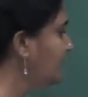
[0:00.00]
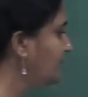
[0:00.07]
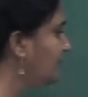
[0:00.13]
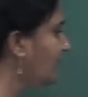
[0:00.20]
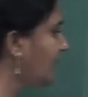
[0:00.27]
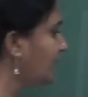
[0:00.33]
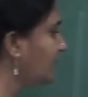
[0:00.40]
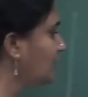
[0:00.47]
the
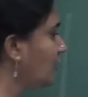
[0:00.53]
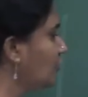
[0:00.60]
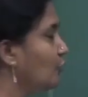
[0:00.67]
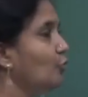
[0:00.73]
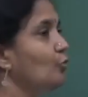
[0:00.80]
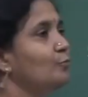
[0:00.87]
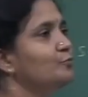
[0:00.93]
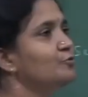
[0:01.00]
factor
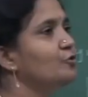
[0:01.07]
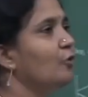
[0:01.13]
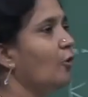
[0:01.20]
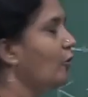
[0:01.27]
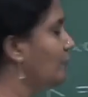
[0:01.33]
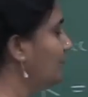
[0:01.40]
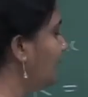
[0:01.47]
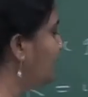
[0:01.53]
group should
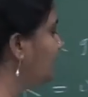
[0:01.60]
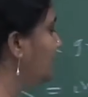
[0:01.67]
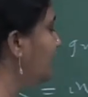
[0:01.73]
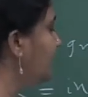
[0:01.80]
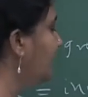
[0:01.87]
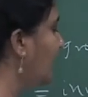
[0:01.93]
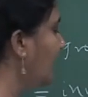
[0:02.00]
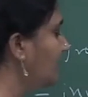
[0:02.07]
always be
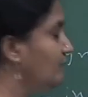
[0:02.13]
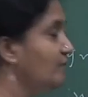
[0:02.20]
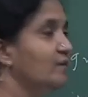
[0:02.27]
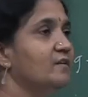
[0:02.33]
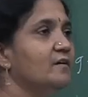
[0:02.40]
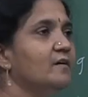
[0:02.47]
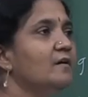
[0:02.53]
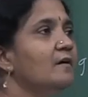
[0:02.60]
done
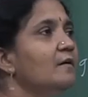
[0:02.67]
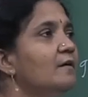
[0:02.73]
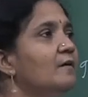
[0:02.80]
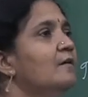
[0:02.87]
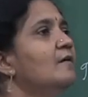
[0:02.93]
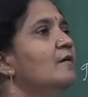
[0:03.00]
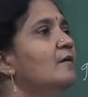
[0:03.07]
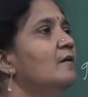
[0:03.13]
with the
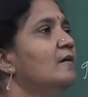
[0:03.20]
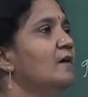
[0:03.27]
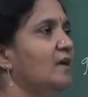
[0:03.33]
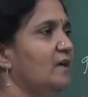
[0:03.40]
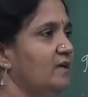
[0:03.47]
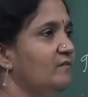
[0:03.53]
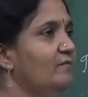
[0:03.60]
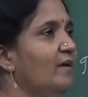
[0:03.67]

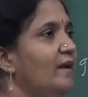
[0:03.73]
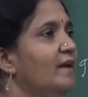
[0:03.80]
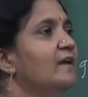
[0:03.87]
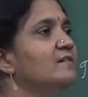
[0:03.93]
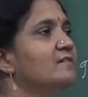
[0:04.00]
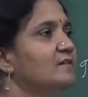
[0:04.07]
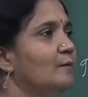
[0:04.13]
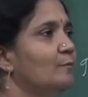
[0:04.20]

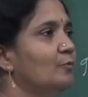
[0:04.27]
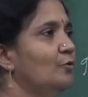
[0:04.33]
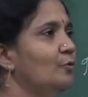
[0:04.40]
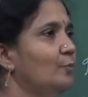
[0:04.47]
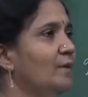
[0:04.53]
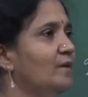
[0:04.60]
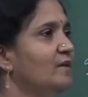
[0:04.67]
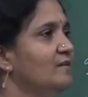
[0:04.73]
invariant
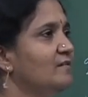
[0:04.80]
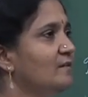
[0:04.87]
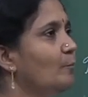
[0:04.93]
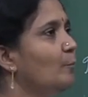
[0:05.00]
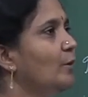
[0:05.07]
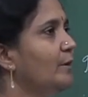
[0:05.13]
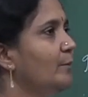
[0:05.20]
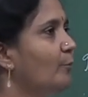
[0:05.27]
subgroup and then
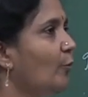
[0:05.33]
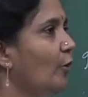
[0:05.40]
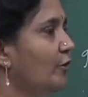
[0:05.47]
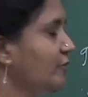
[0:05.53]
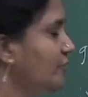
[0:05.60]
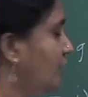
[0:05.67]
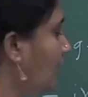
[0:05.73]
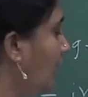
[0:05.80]
somebody
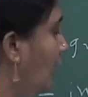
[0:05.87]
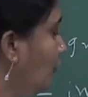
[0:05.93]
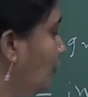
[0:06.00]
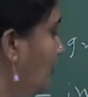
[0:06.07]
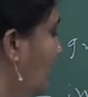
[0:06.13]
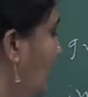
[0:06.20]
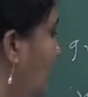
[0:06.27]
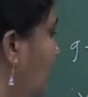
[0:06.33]
pointed
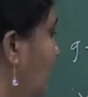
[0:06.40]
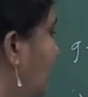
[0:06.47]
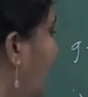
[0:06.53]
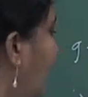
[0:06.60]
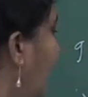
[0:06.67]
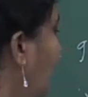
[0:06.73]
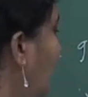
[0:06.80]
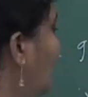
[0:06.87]
out
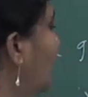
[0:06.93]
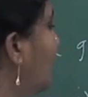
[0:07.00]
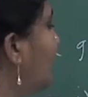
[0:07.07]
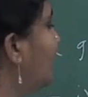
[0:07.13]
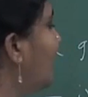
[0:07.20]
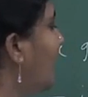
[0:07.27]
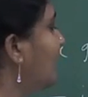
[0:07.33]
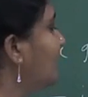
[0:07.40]
that I could have
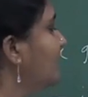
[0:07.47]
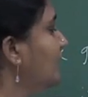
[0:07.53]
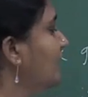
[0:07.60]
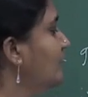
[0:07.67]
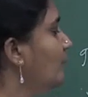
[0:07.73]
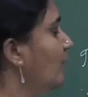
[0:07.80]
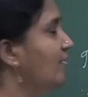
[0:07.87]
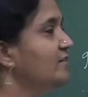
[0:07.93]
factored
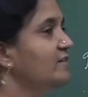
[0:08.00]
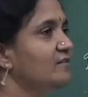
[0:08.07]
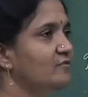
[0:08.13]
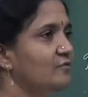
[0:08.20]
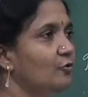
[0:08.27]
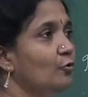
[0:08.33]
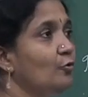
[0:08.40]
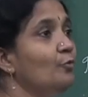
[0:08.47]
it by this
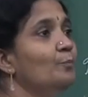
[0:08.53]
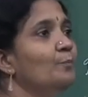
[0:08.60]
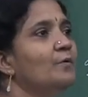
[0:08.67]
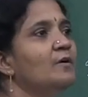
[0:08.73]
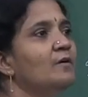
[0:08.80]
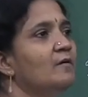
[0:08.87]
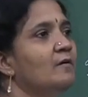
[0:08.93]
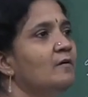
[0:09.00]
group
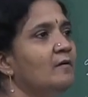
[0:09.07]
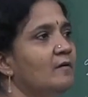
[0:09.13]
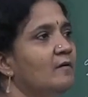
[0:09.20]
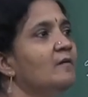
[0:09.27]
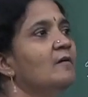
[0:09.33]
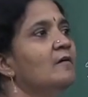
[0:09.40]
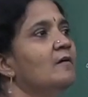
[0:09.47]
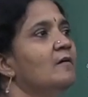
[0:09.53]

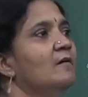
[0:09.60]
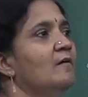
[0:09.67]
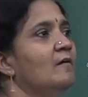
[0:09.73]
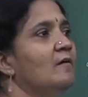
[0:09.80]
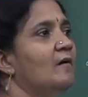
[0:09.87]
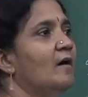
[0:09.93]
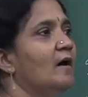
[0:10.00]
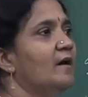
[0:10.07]

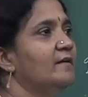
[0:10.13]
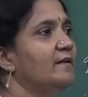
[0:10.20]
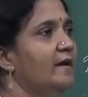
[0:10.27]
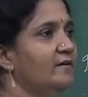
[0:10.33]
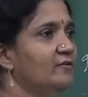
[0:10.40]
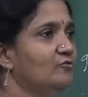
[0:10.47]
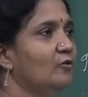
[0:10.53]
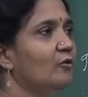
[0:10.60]
and
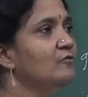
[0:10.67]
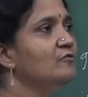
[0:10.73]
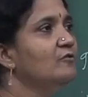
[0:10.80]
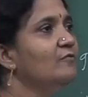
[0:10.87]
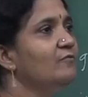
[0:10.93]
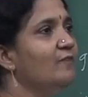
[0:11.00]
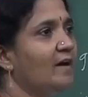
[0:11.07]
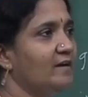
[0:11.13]
that is
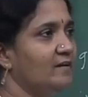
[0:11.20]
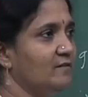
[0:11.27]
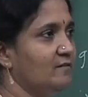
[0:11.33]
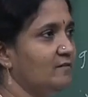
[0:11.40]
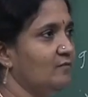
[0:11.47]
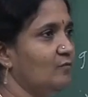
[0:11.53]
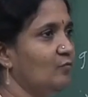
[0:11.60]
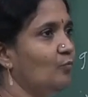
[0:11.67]
also fine.
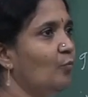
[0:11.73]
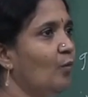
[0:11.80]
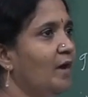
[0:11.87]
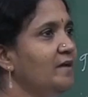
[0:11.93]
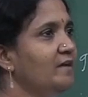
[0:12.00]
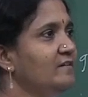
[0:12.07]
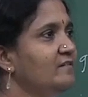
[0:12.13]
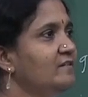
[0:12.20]

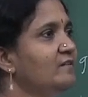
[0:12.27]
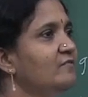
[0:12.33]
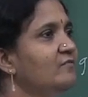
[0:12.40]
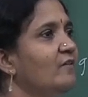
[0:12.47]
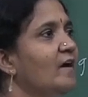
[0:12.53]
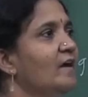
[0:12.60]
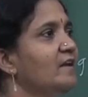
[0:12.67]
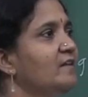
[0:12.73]
Why is it
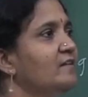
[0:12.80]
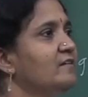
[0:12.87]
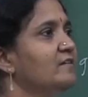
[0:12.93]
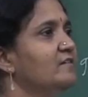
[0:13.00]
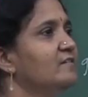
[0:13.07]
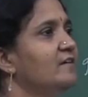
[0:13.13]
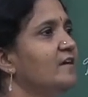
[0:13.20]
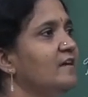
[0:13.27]
fine in
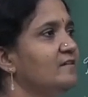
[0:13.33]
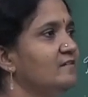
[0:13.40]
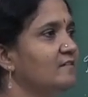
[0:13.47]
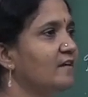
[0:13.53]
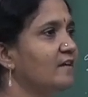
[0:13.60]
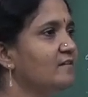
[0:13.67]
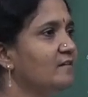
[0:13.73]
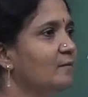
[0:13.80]
this case?
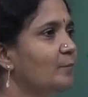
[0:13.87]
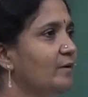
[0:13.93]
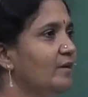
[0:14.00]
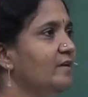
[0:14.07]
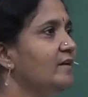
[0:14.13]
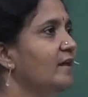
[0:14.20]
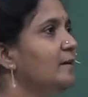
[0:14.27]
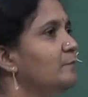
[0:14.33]
Can
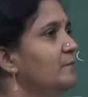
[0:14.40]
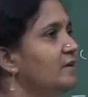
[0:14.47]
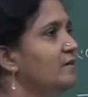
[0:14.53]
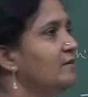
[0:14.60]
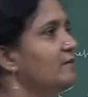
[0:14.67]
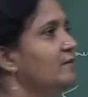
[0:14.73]
somebody tell me?